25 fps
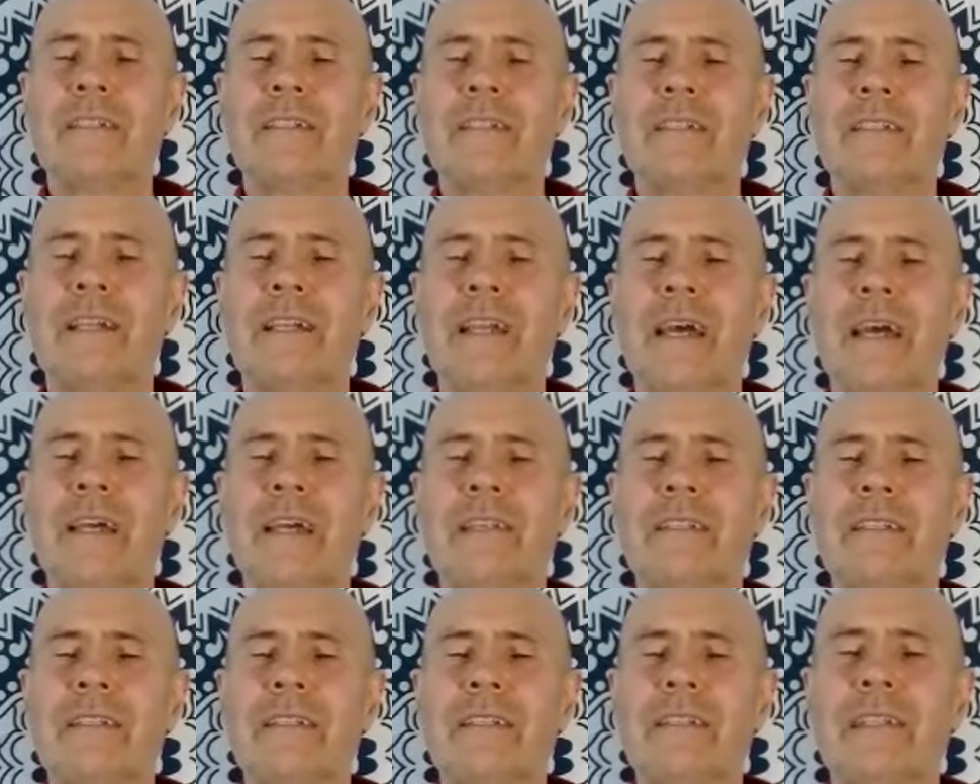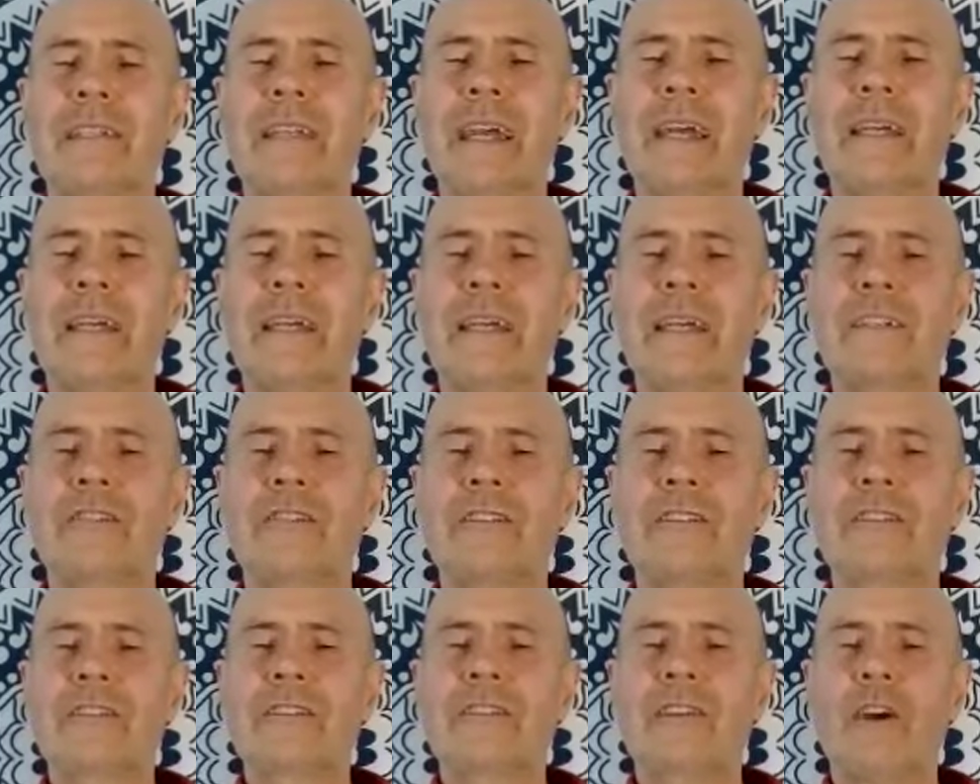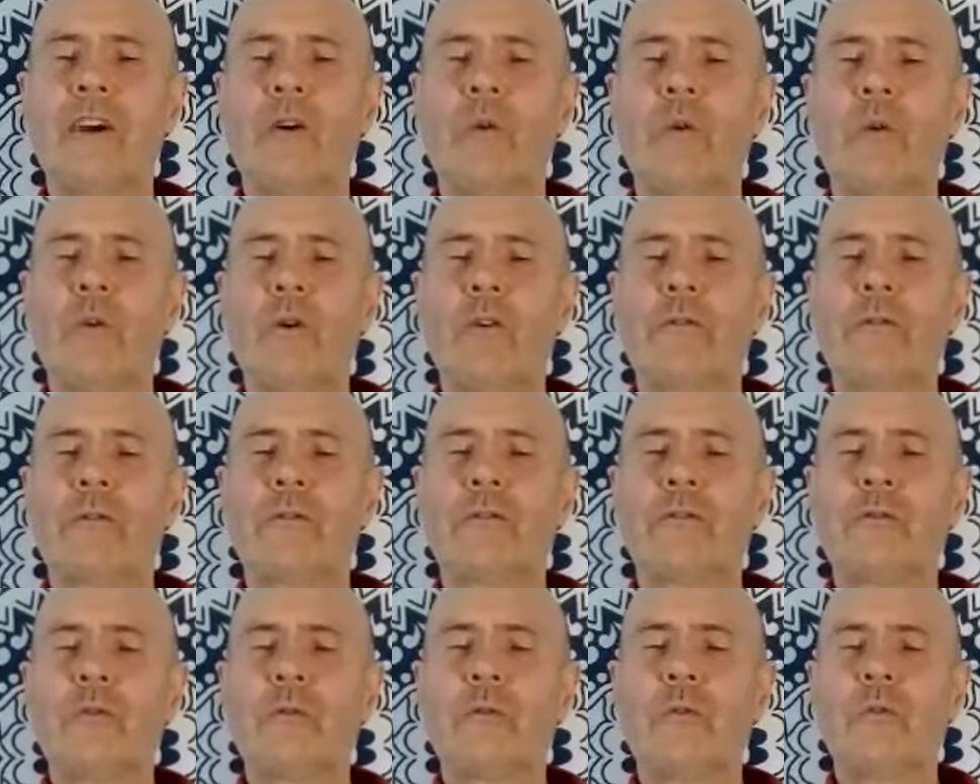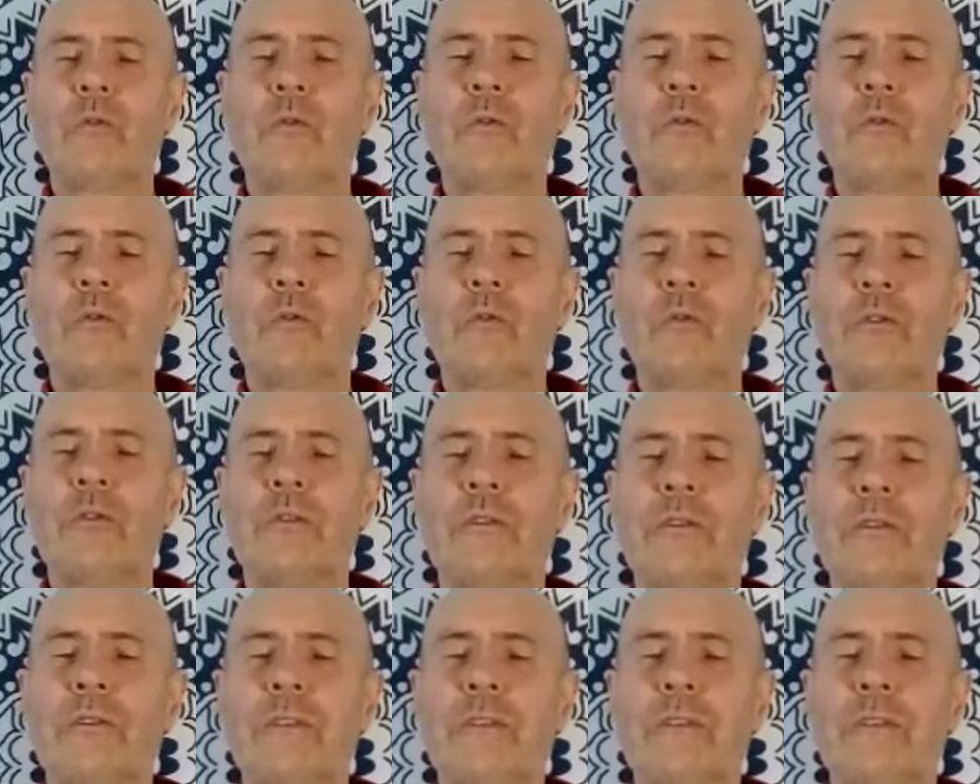Letting the energies go off to all